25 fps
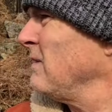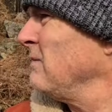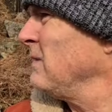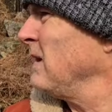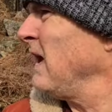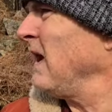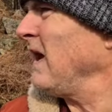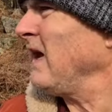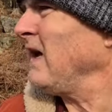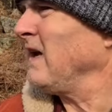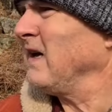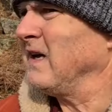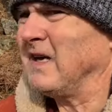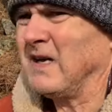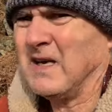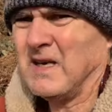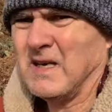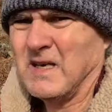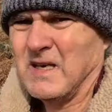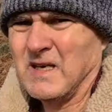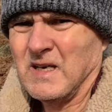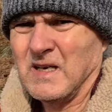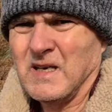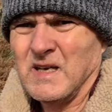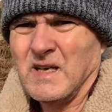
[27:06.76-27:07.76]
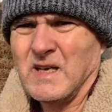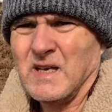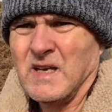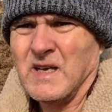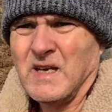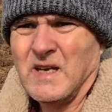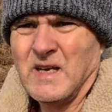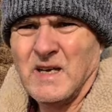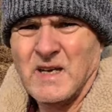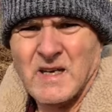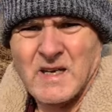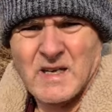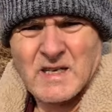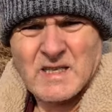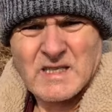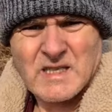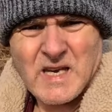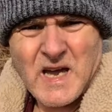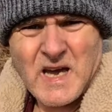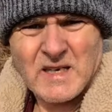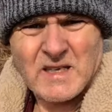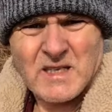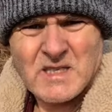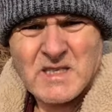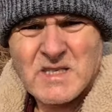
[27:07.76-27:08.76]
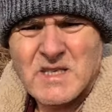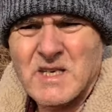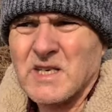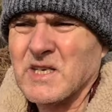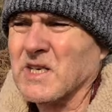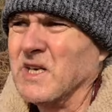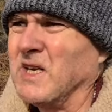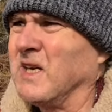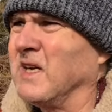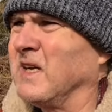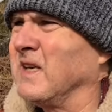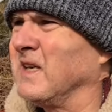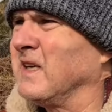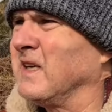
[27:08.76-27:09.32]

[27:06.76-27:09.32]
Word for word: um, yeah, sad, isn't it?